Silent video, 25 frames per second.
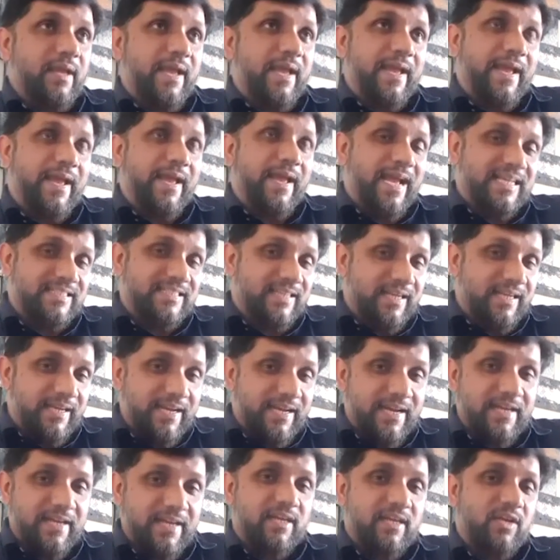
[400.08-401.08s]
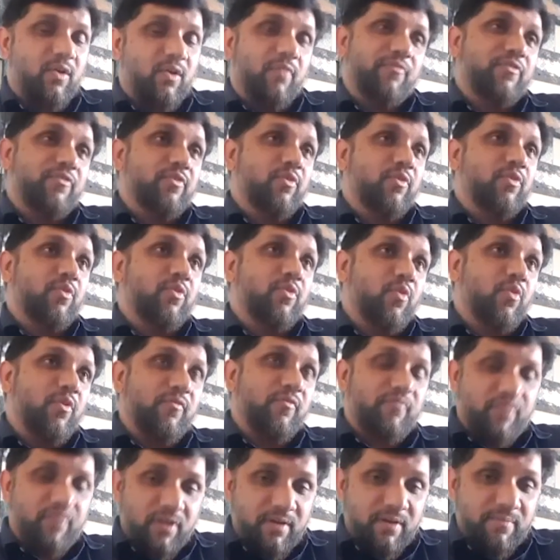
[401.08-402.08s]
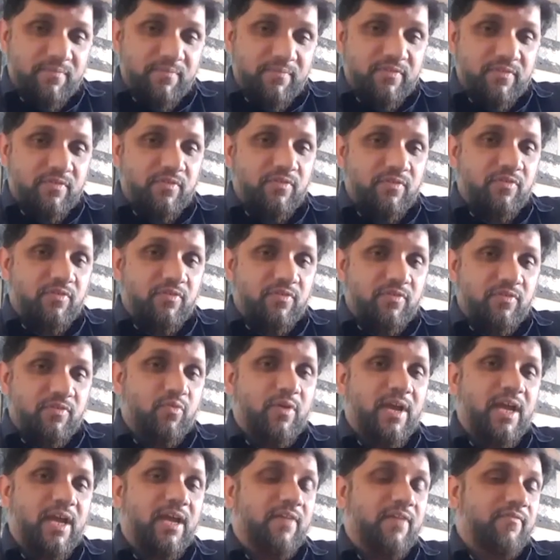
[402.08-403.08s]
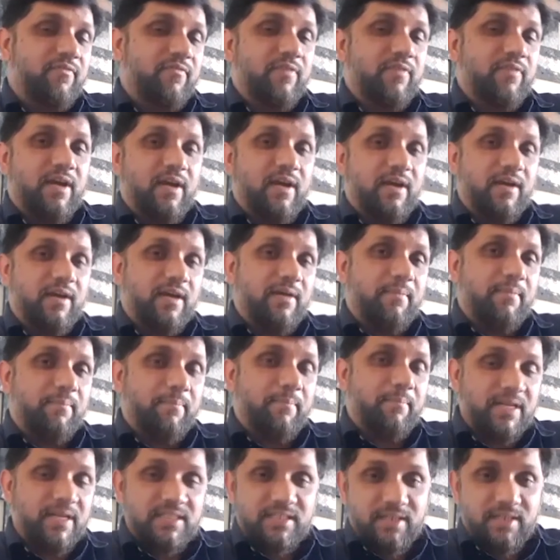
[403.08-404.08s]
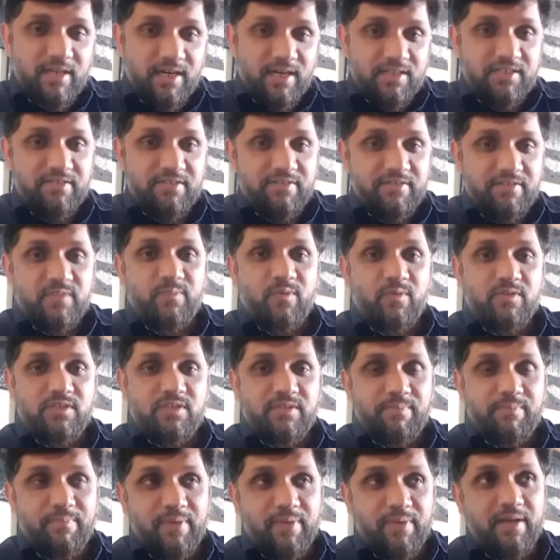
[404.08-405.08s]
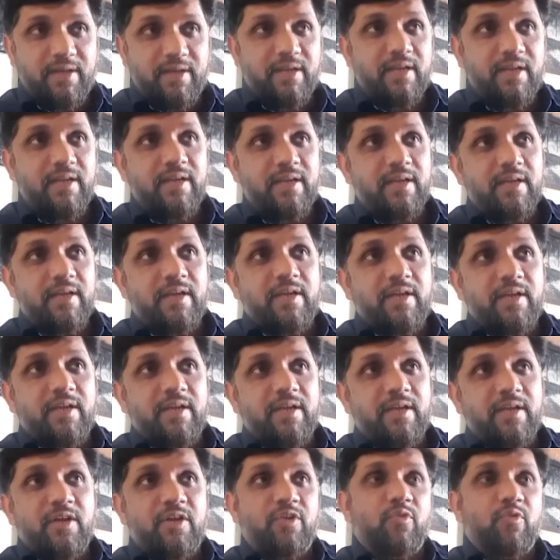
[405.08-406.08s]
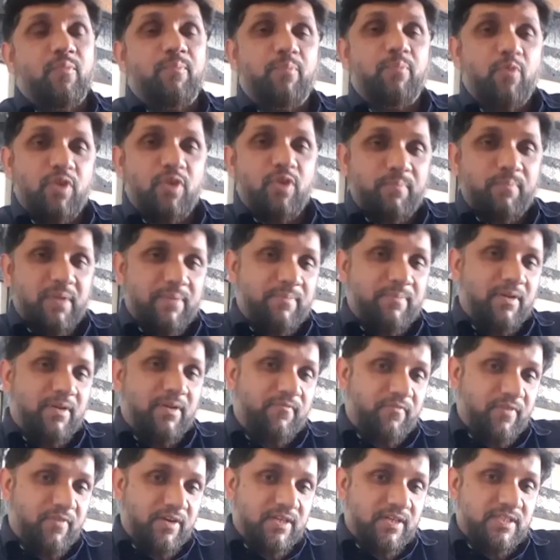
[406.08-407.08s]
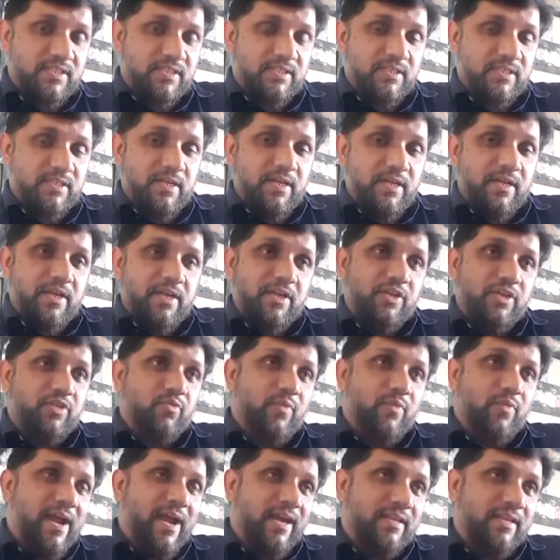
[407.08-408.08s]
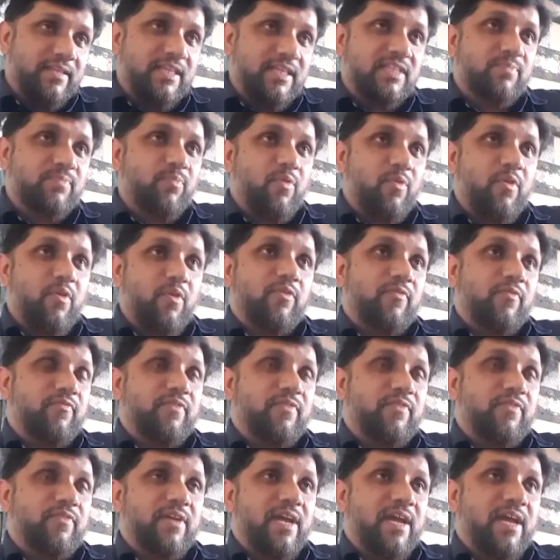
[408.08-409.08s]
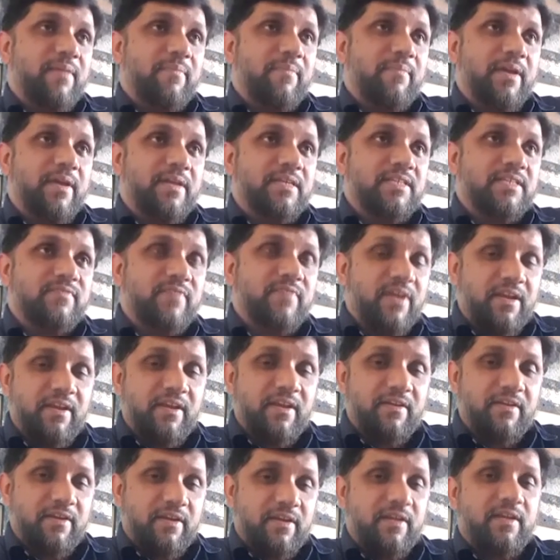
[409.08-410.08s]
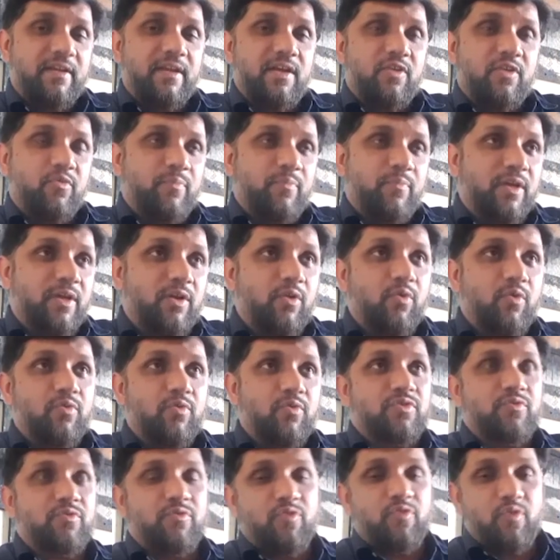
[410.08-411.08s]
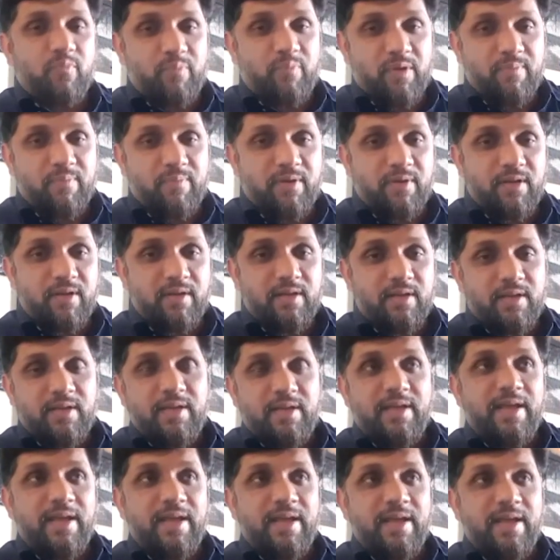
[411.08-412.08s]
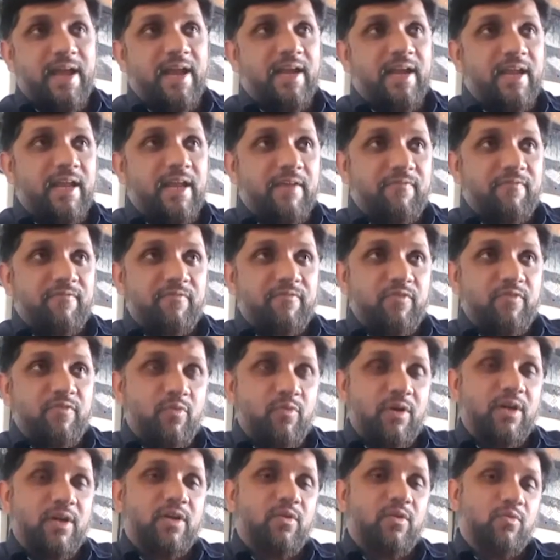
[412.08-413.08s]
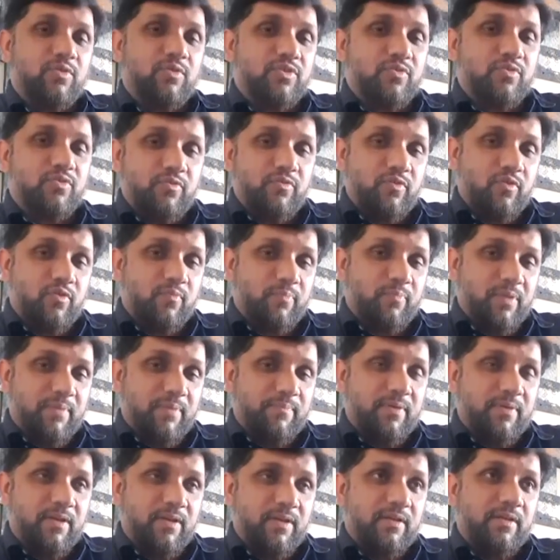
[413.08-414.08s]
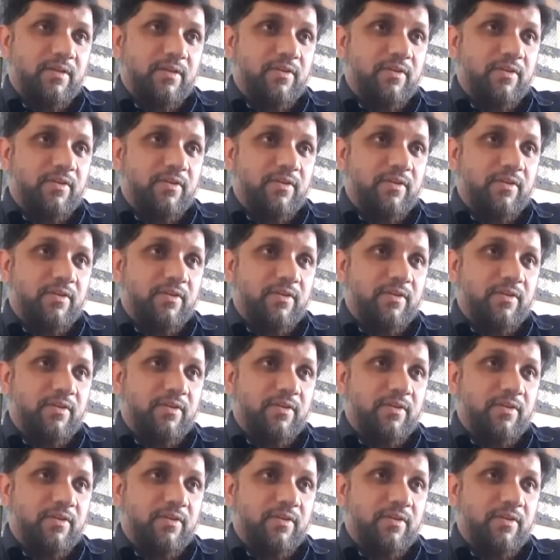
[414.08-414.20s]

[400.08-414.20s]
as a leader of your own firms, you have much larger responsibility to put people first. To at this point of time, it is very critical to be close to your people. And if you are close to your people